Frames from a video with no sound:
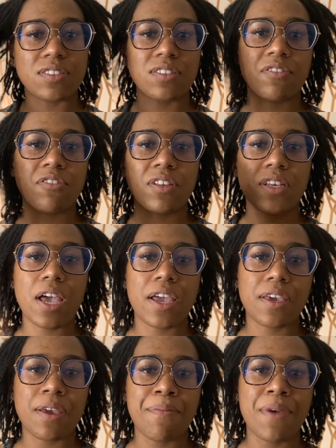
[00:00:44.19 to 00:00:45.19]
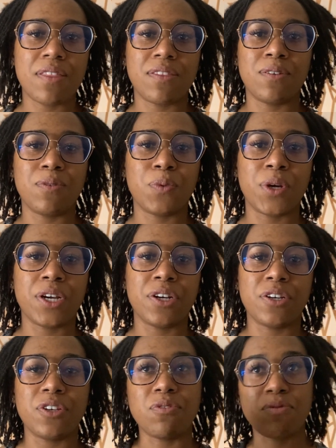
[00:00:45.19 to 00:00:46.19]
literally like a method where
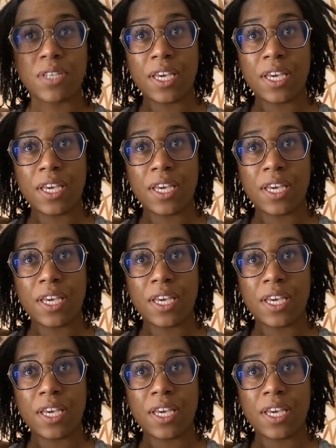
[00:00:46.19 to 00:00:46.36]
you